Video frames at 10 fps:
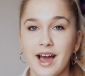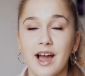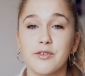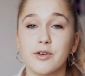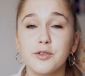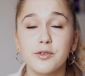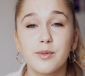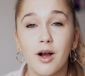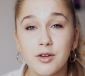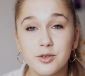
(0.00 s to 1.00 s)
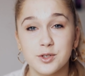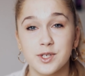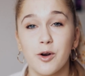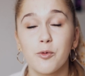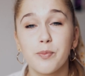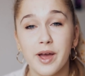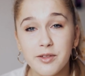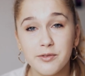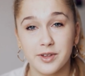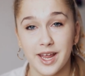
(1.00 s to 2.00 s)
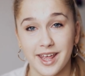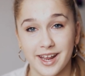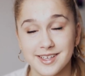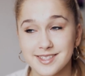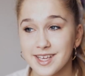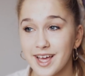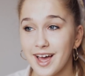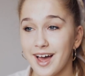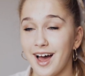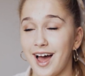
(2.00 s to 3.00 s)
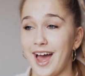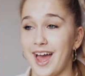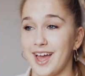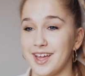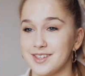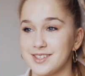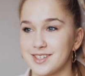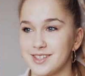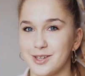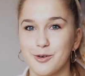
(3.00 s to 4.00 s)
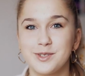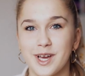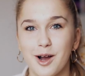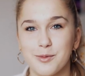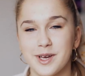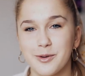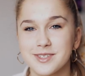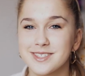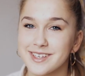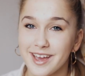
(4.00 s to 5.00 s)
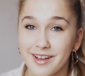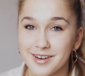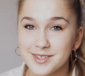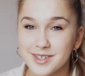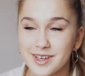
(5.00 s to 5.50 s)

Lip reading: I've heard from others how painful that is, and no doubt I was scared,